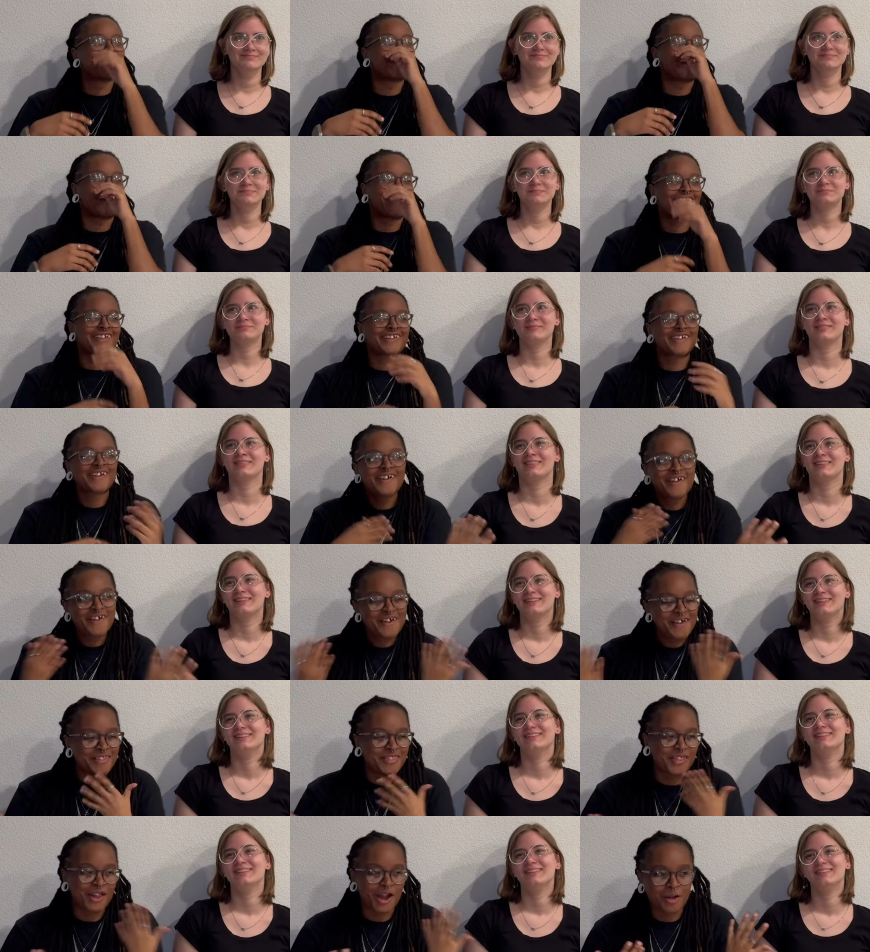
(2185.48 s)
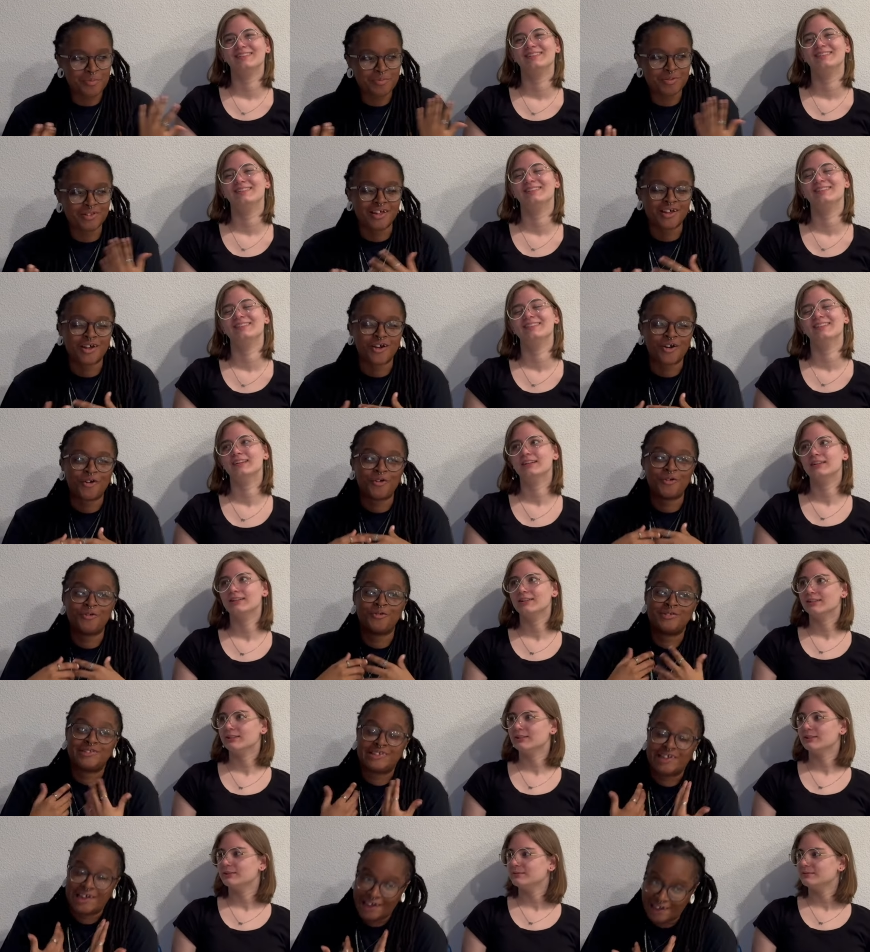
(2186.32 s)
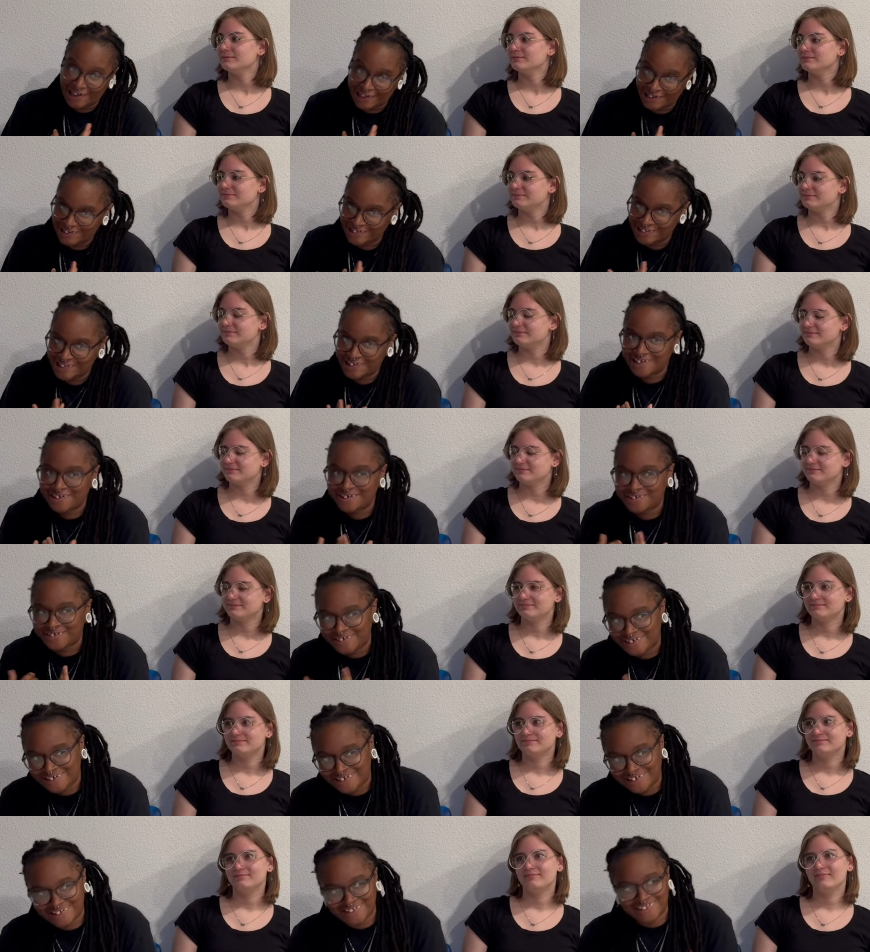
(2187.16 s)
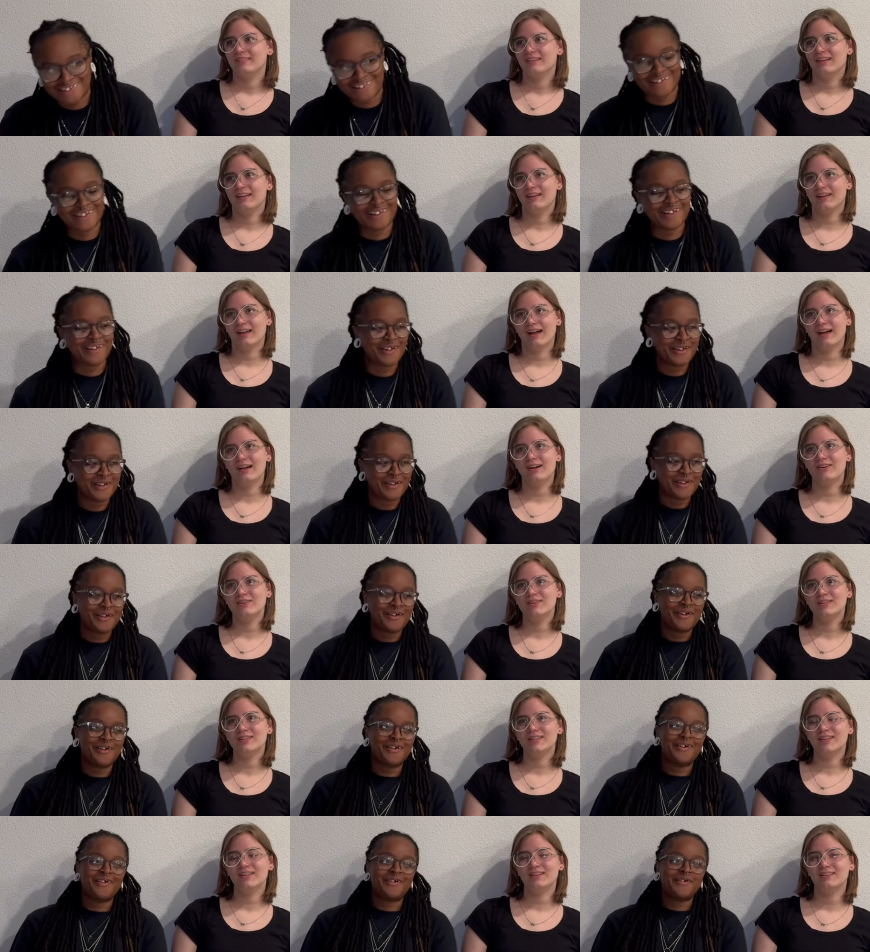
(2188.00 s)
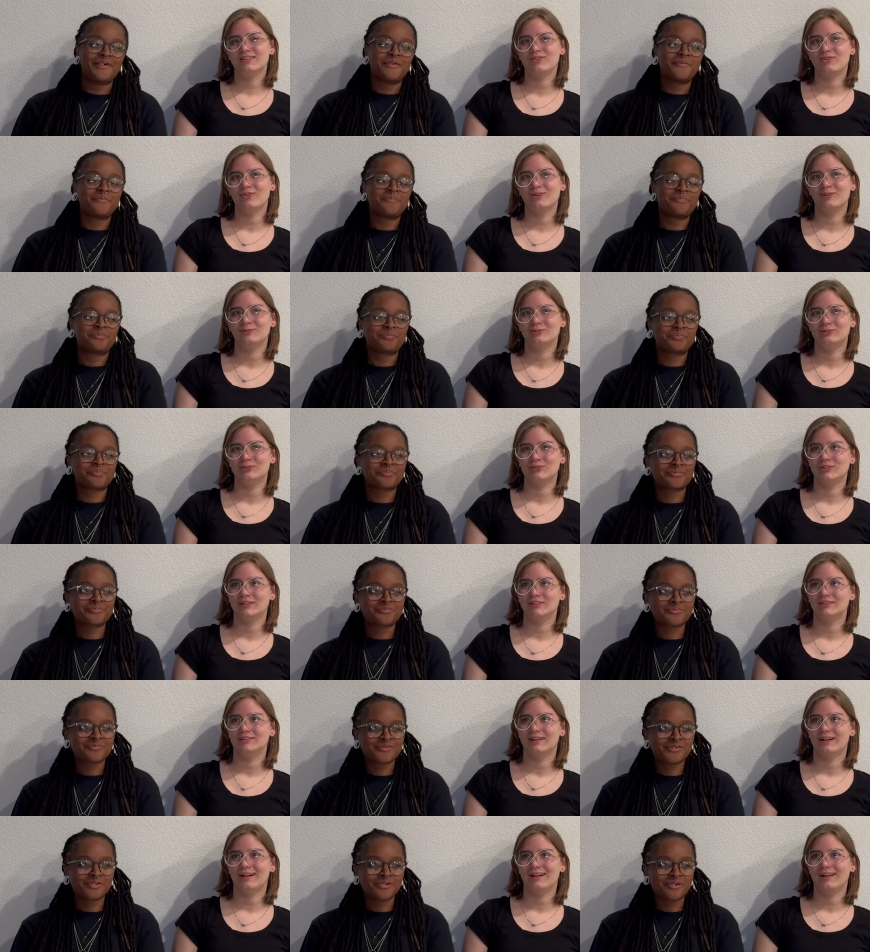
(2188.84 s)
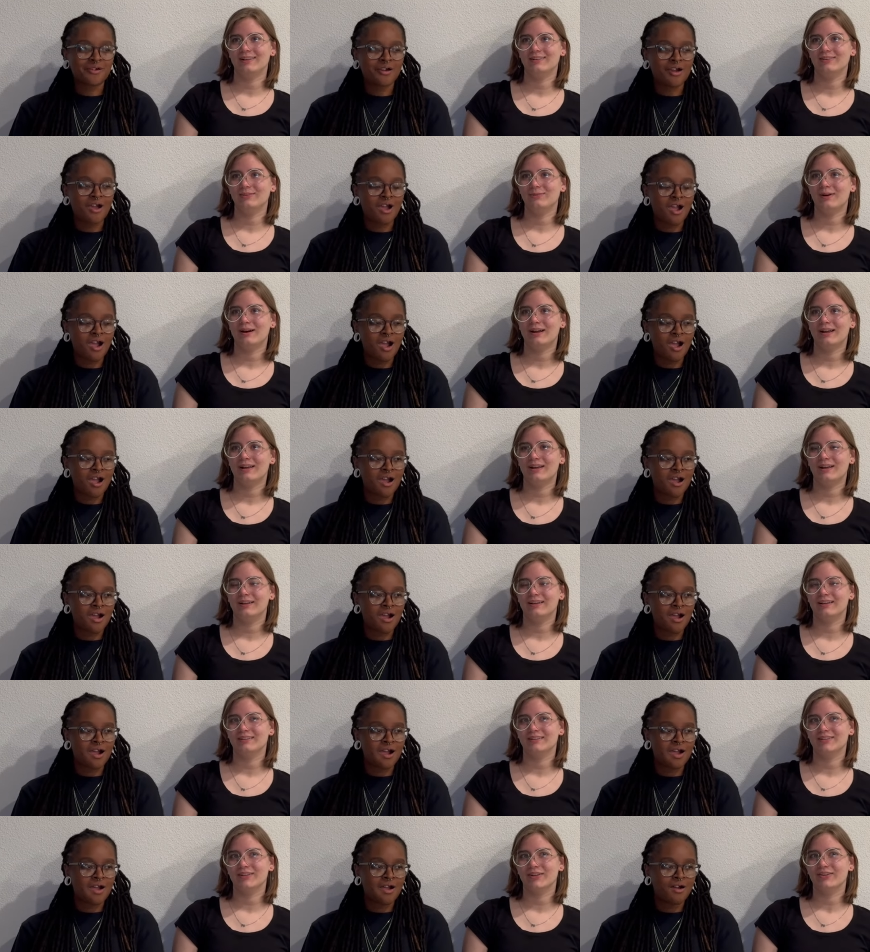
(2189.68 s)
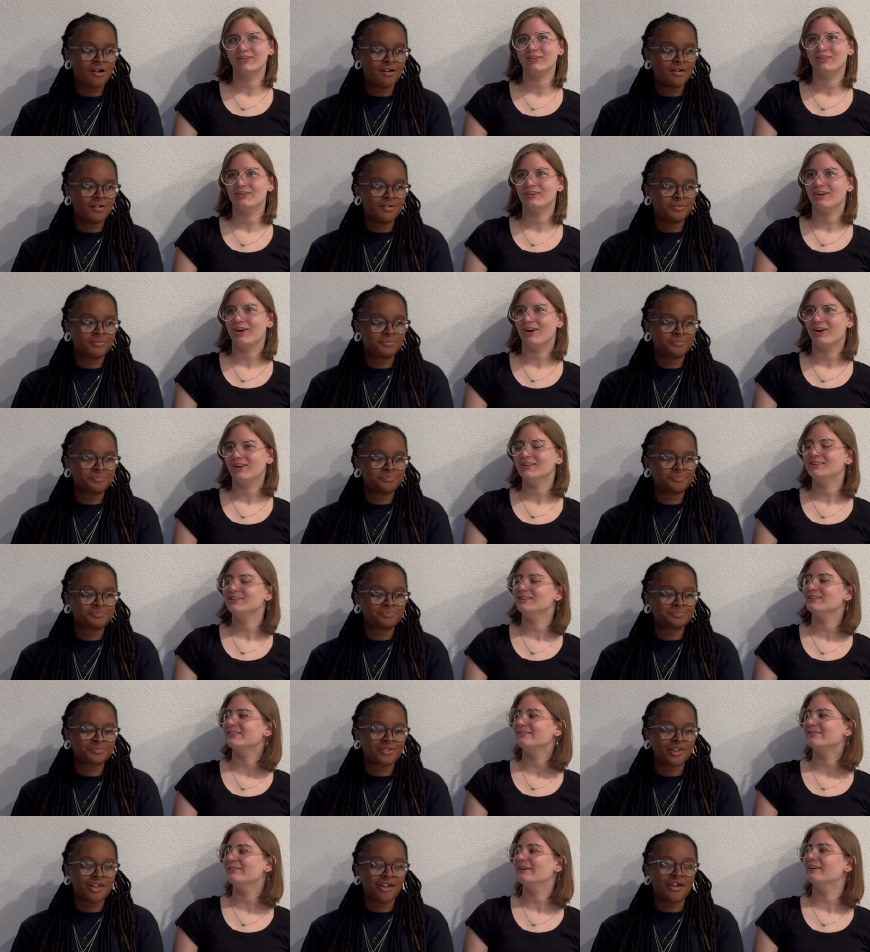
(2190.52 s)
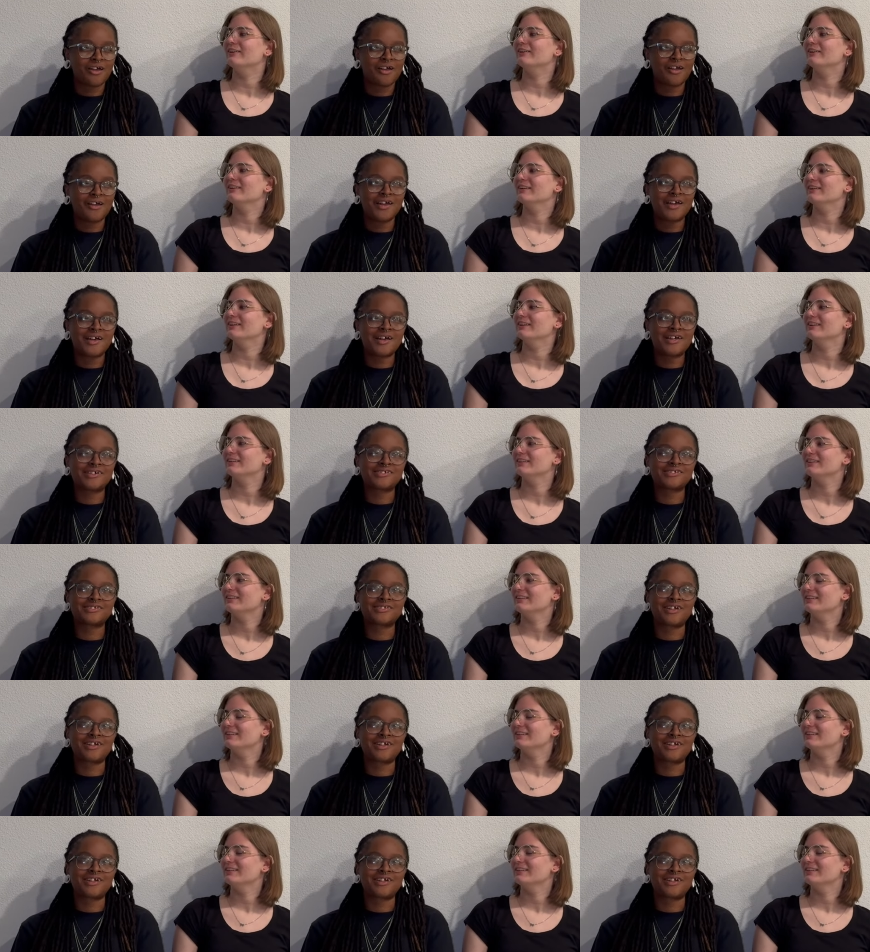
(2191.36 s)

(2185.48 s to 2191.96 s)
Speaker 1: like then I'd be like, "Oh dang, like great."
Speaker 2: I always get told I'm chewing well. That's why I get so so conscious about it.
Speaker 1: It is